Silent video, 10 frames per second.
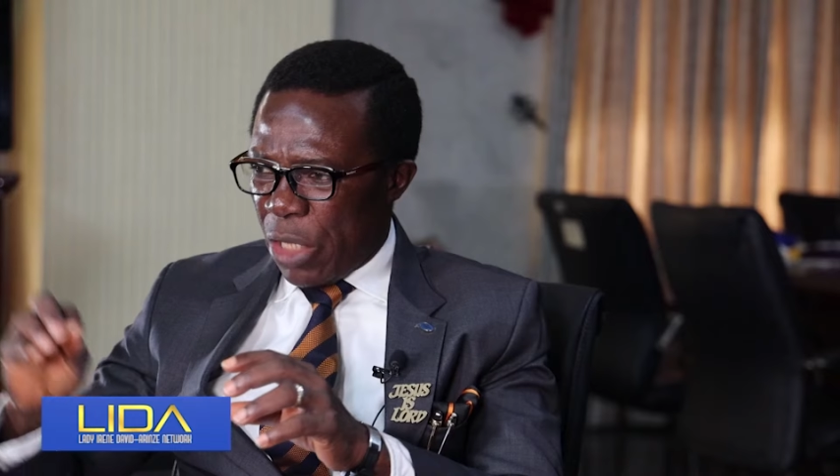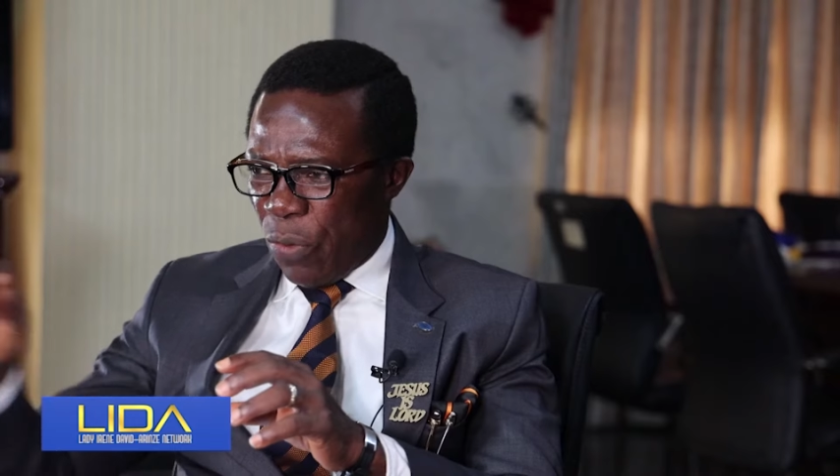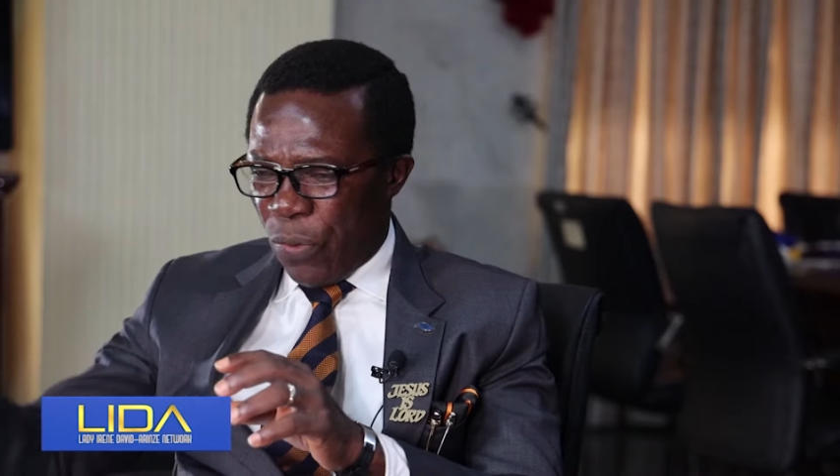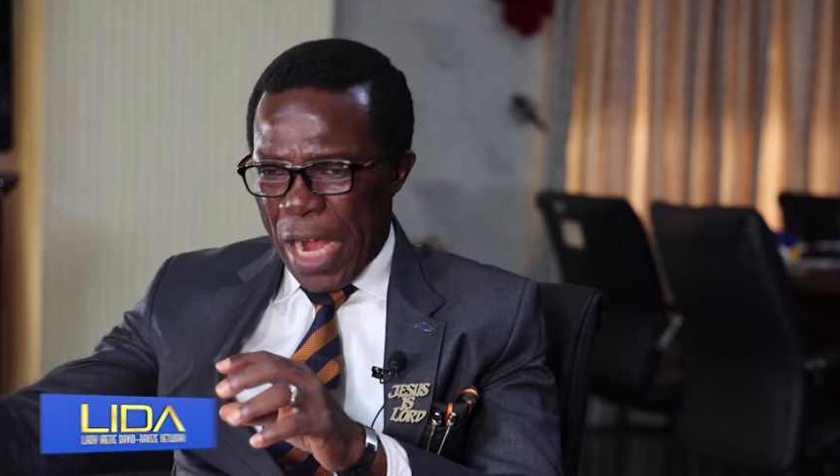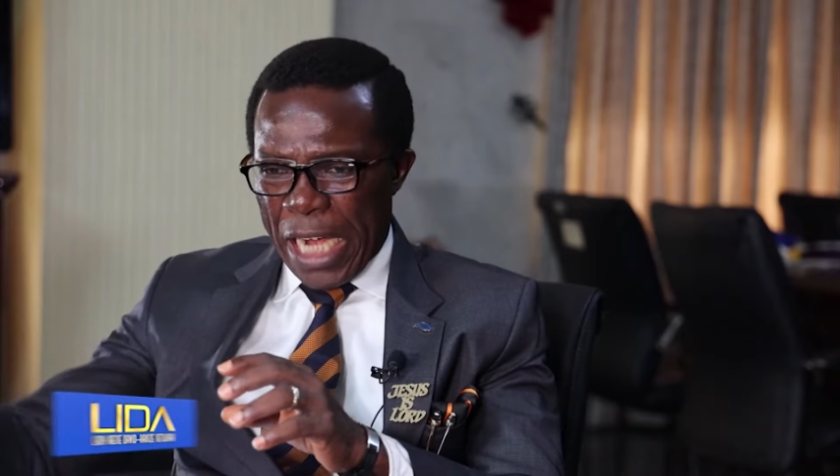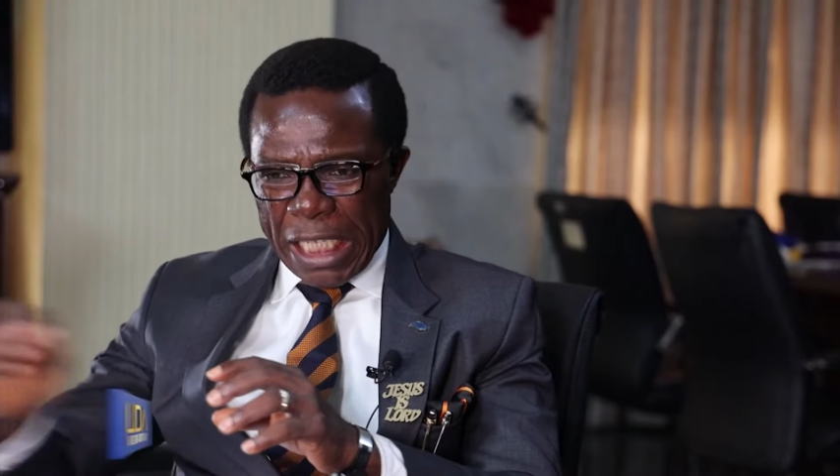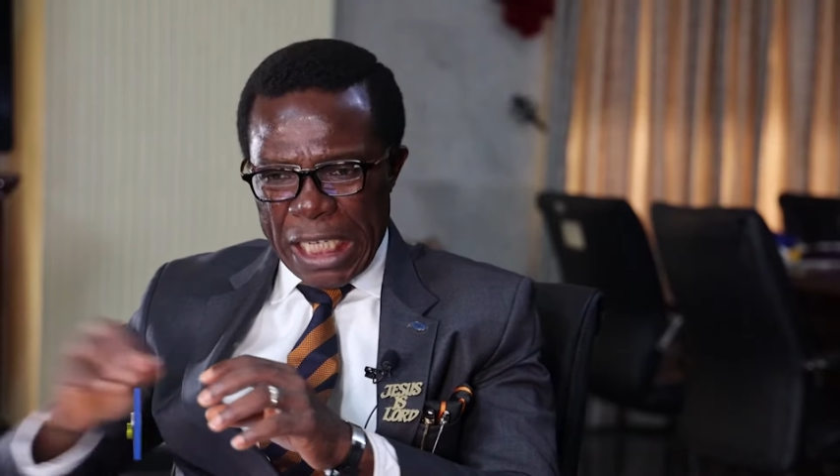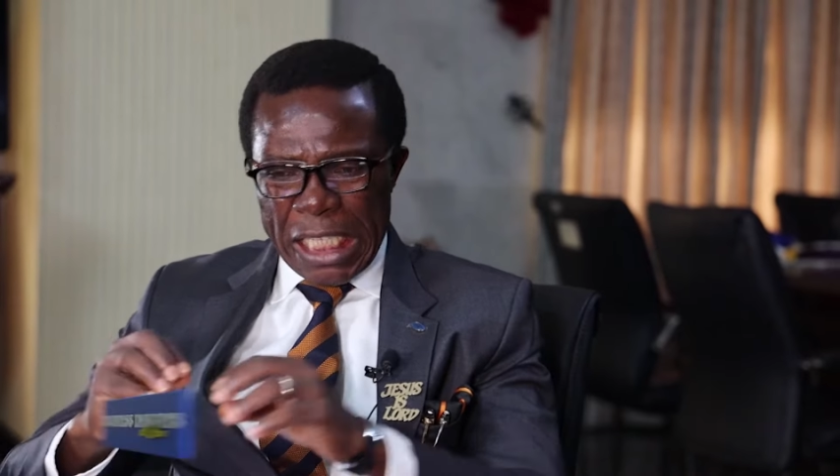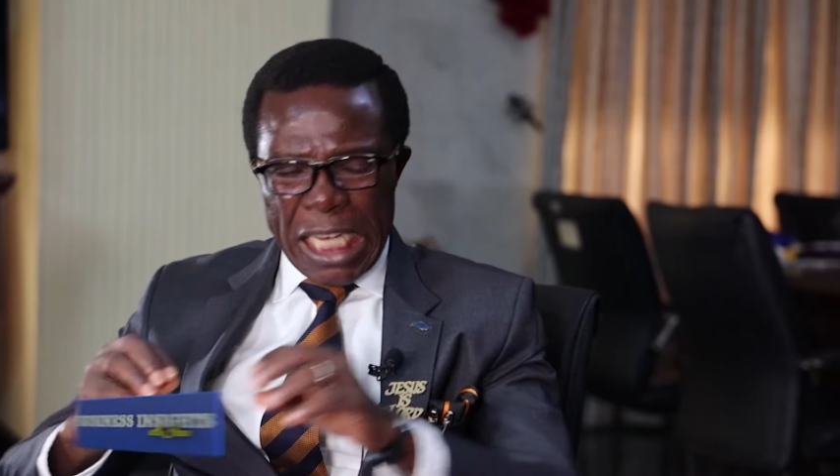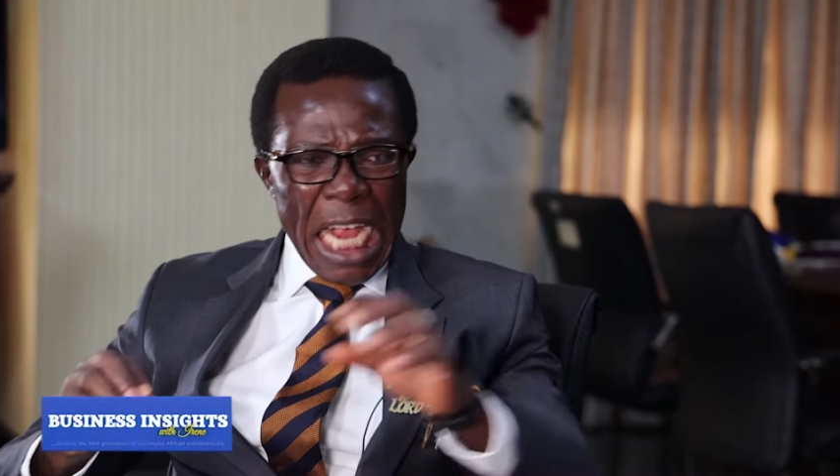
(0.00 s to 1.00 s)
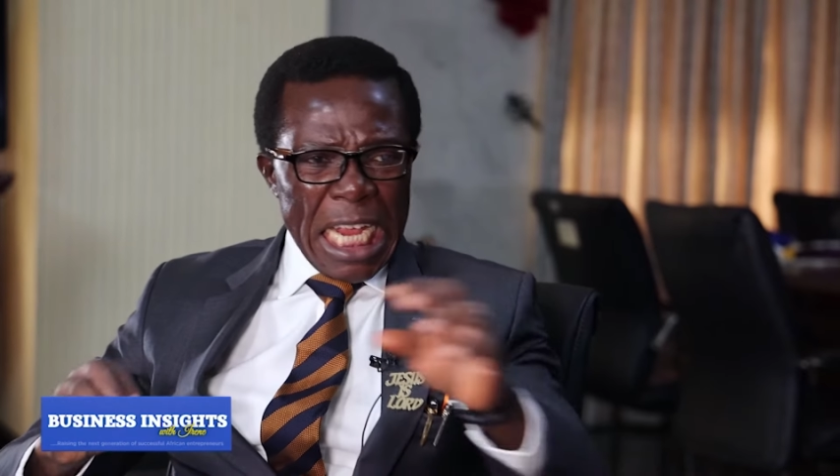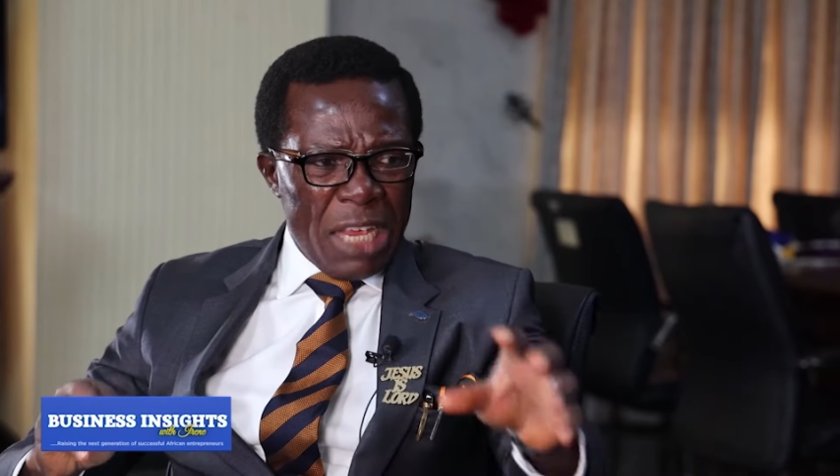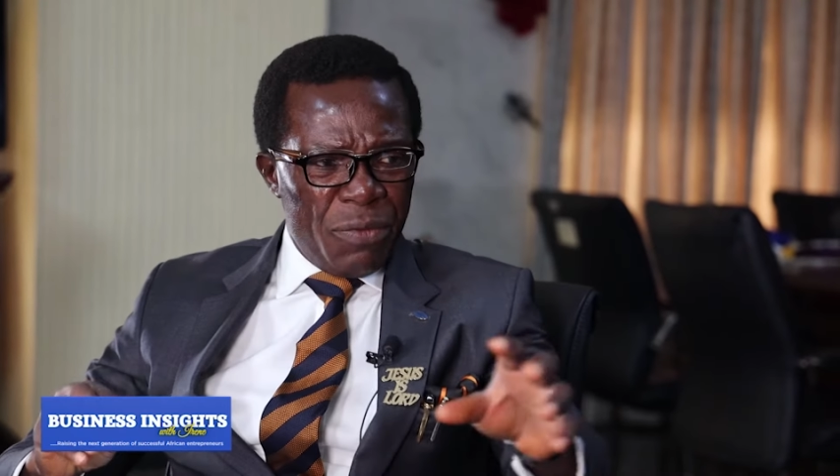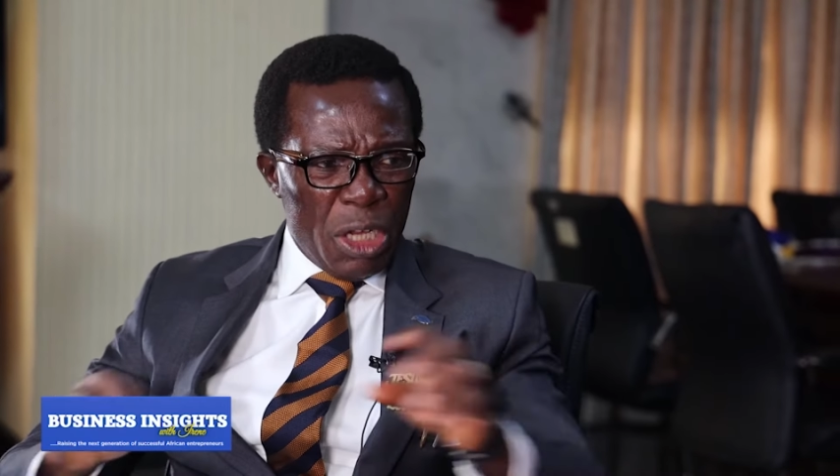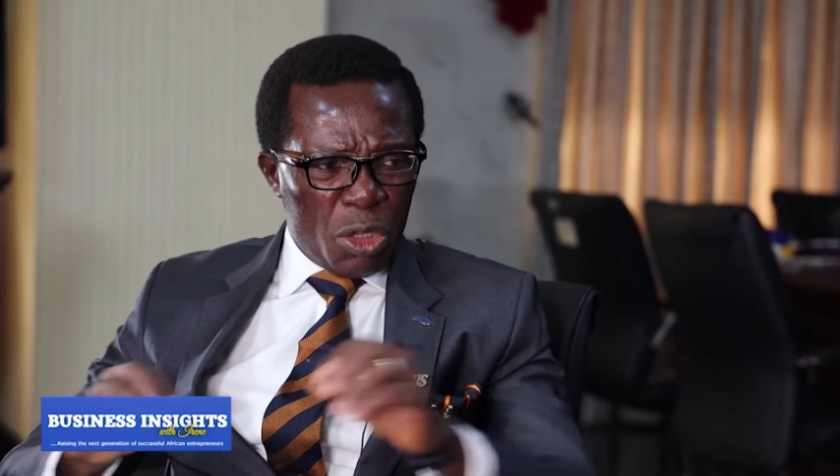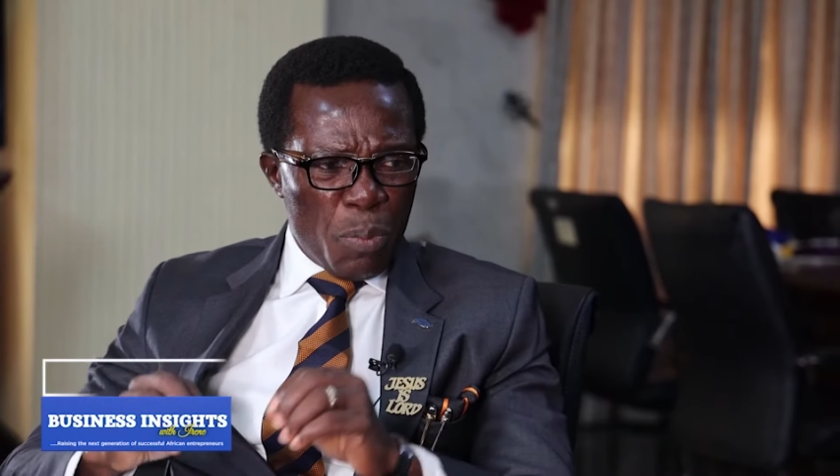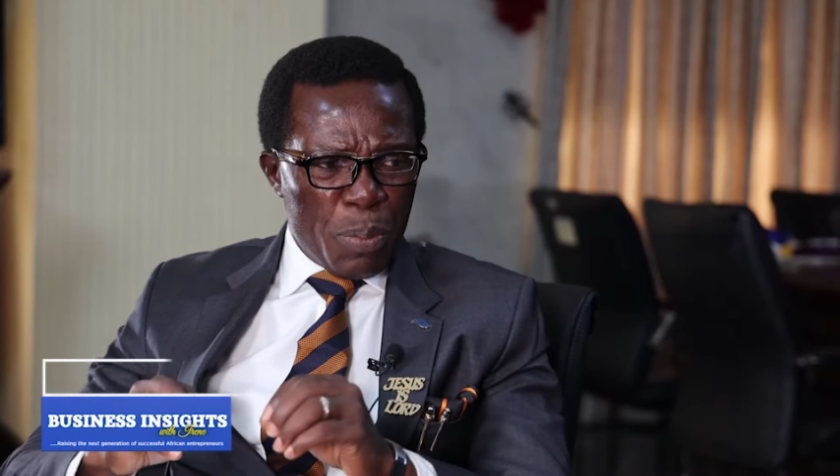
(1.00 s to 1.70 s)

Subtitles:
to find things and give it to